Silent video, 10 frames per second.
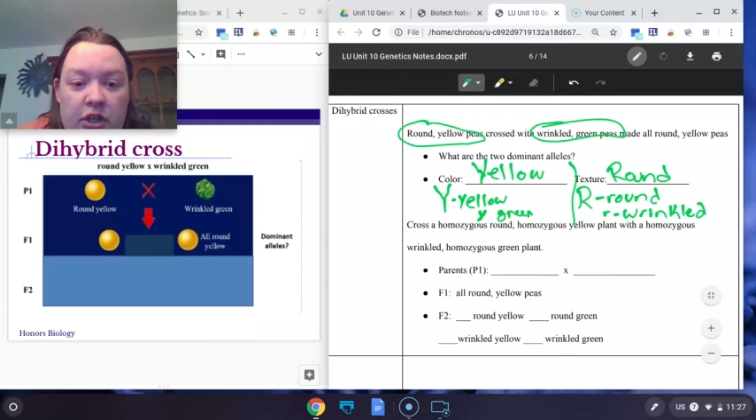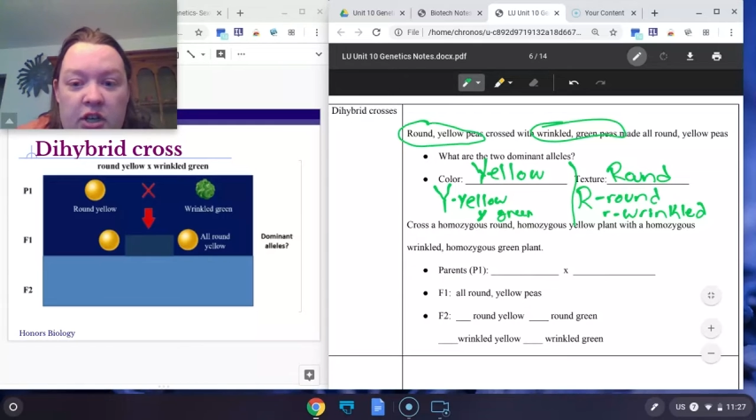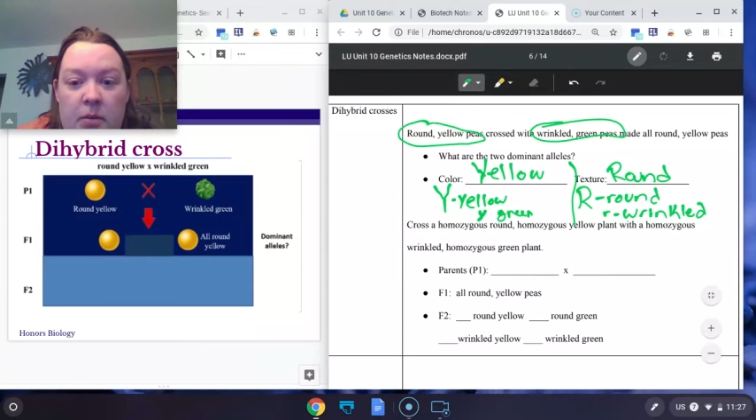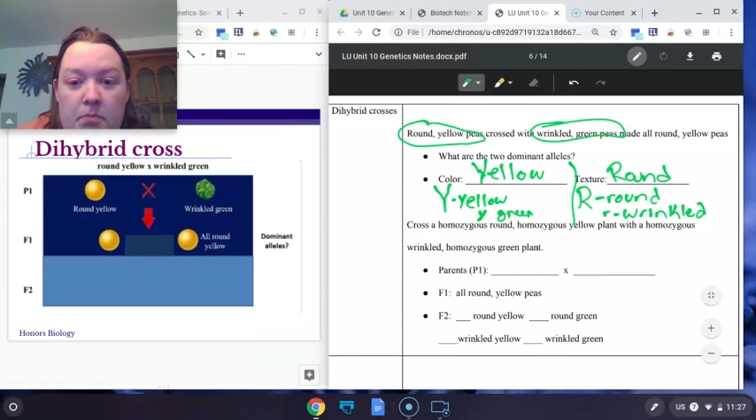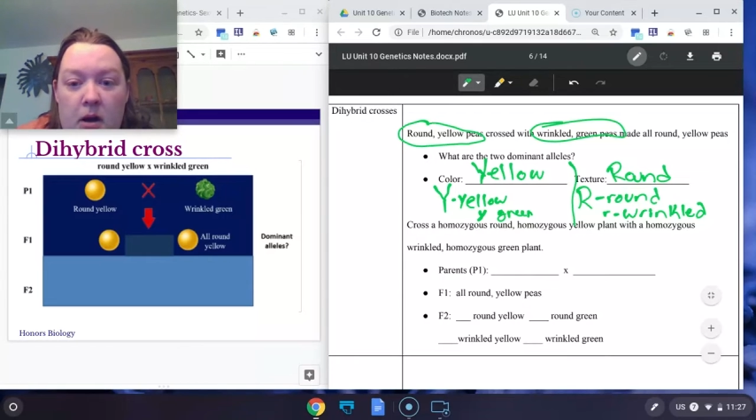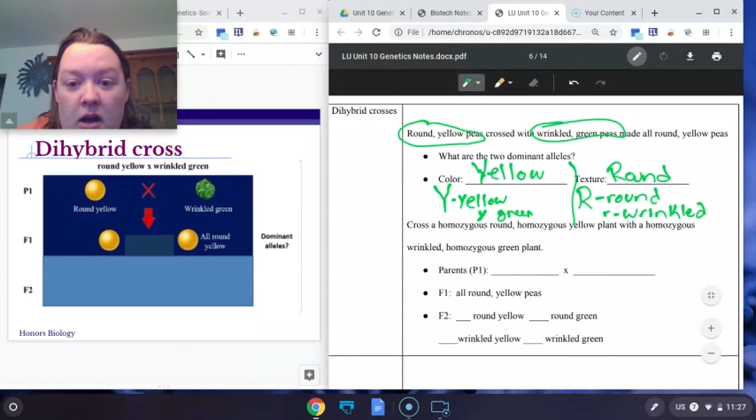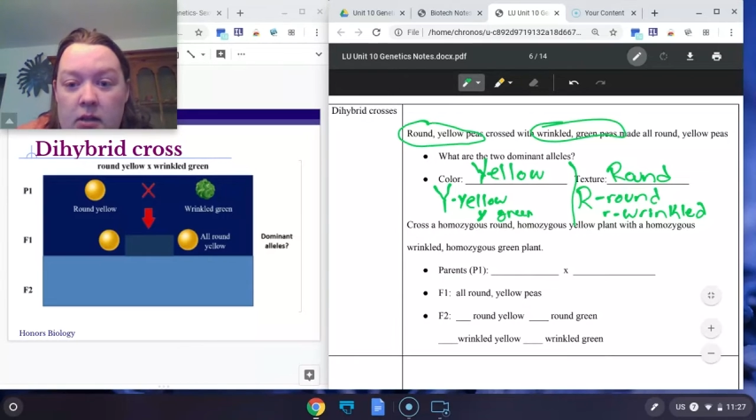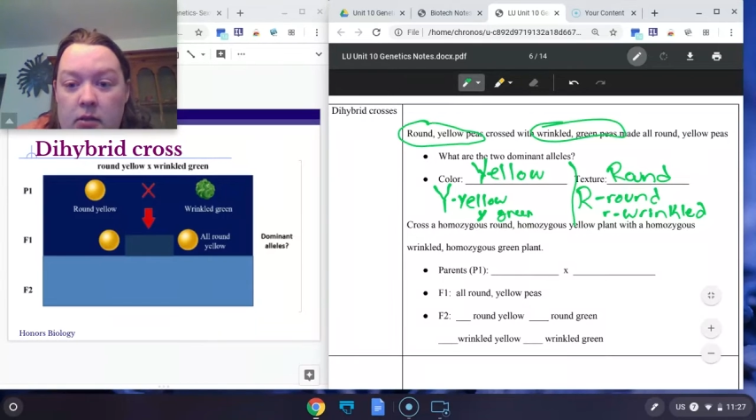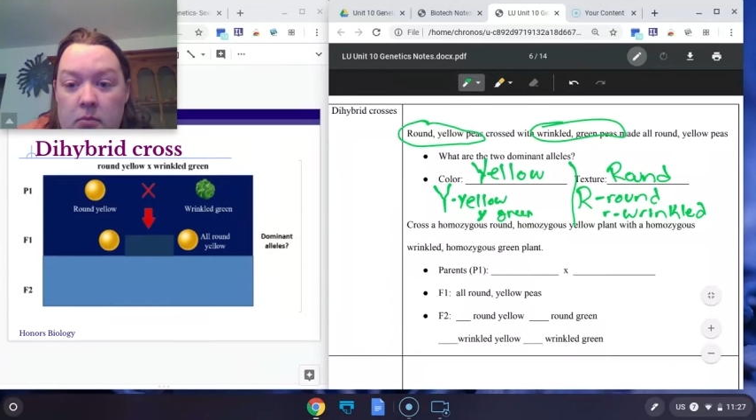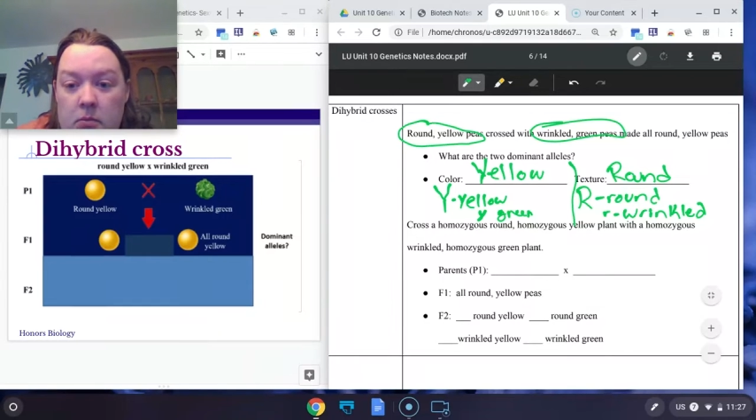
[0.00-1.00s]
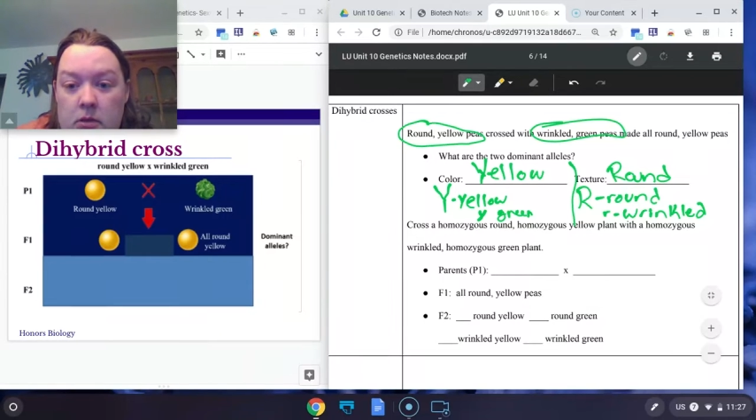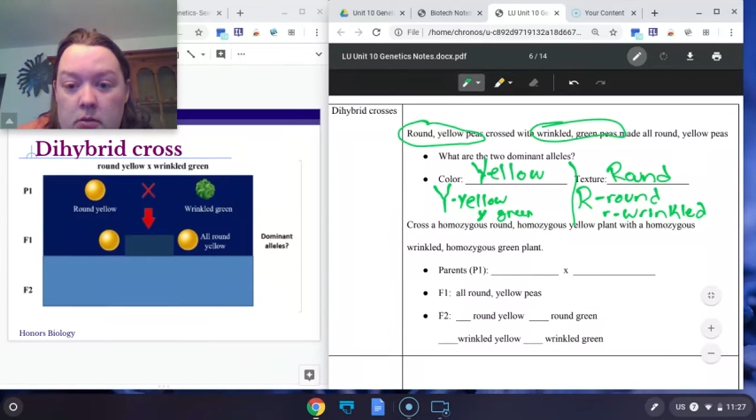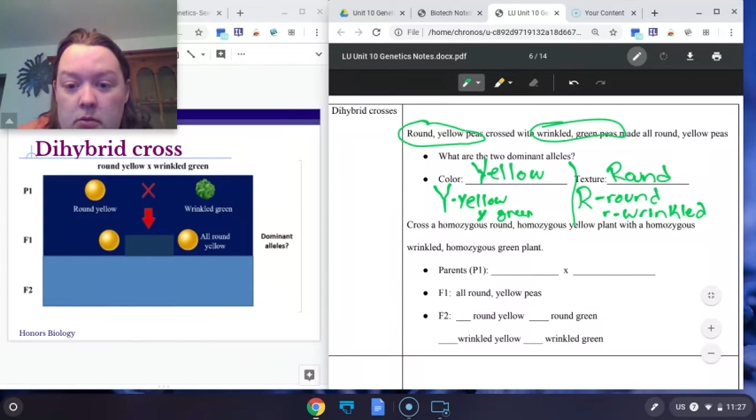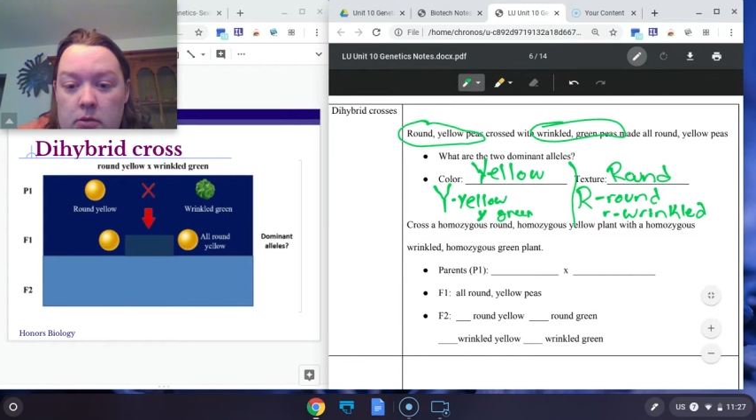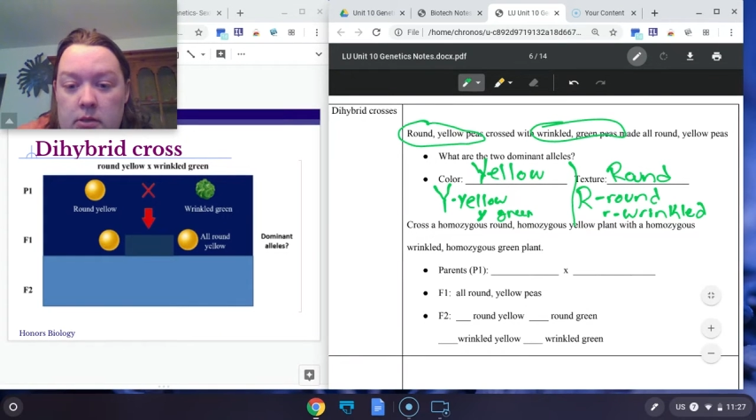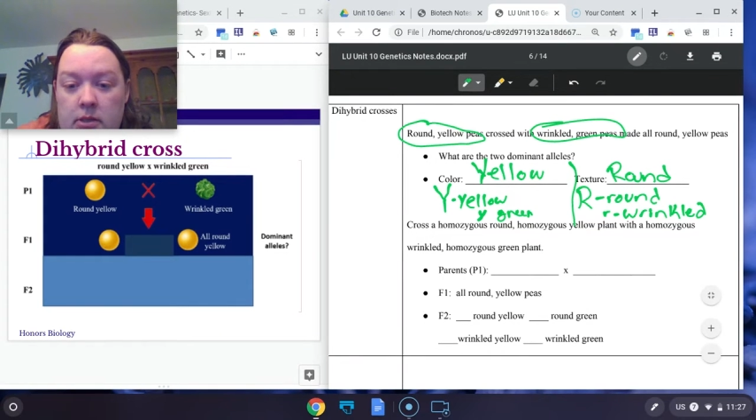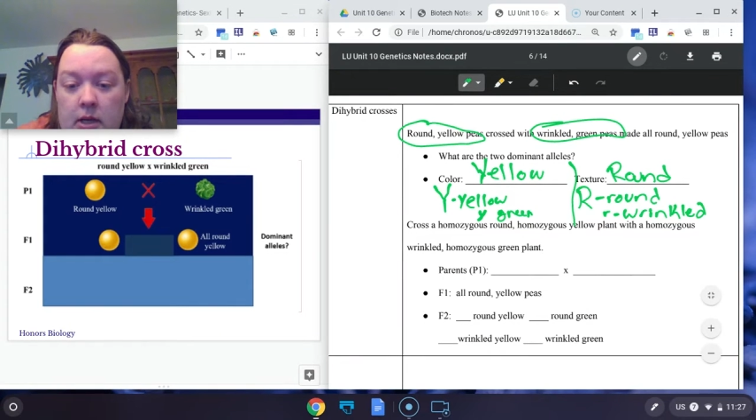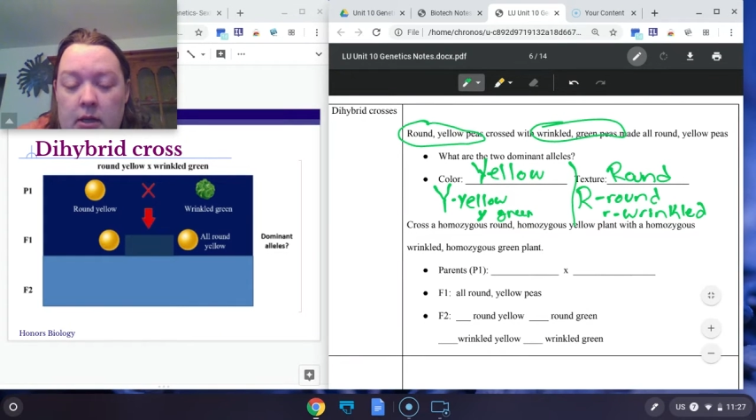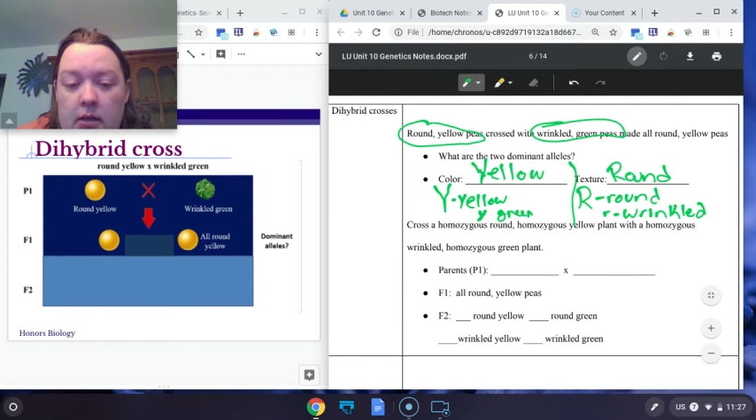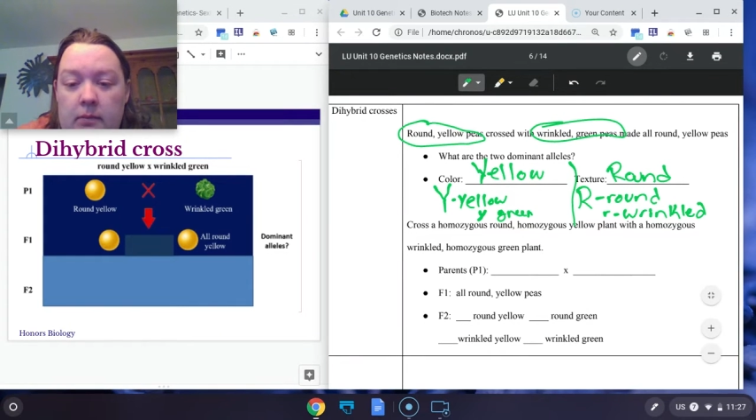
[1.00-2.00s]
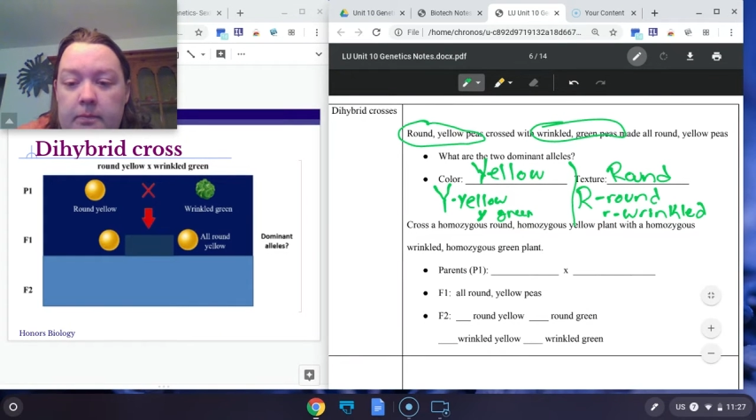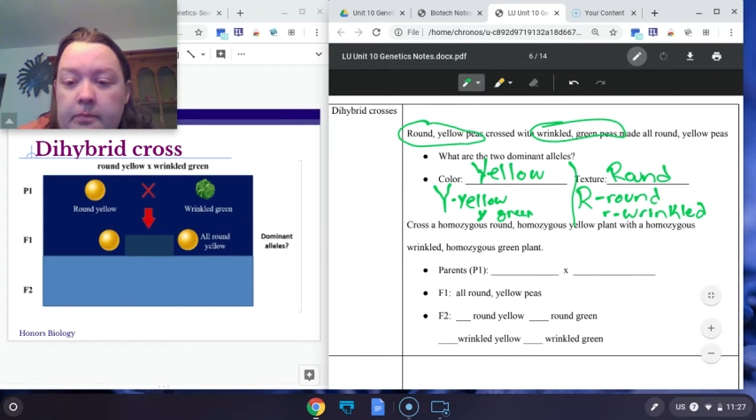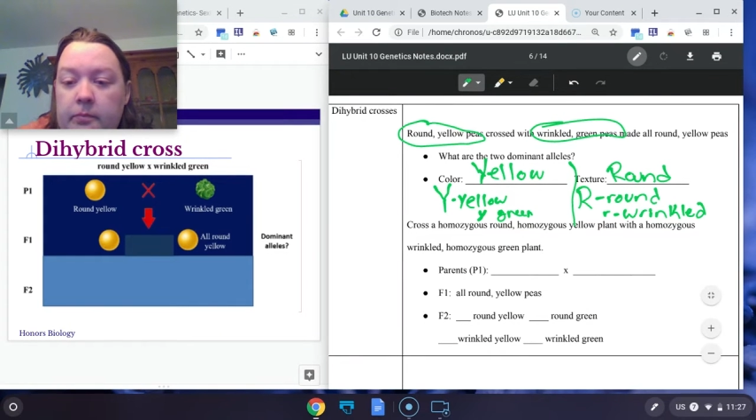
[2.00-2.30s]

combine them here in a second.